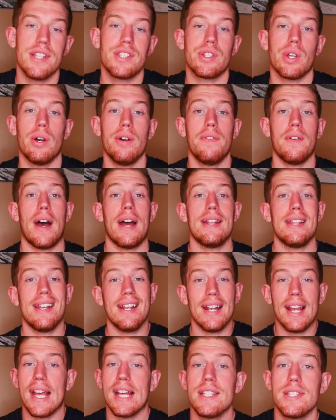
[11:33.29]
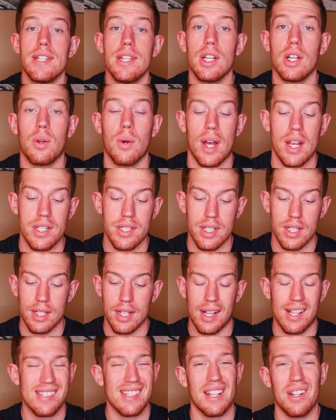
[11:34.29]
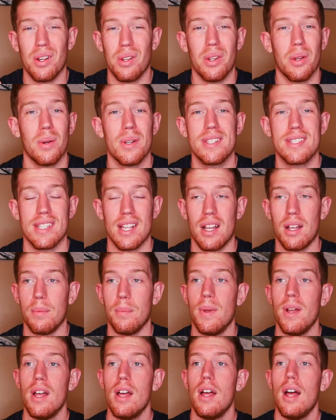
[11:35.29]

So if I didn't answer your question, because I know there were some,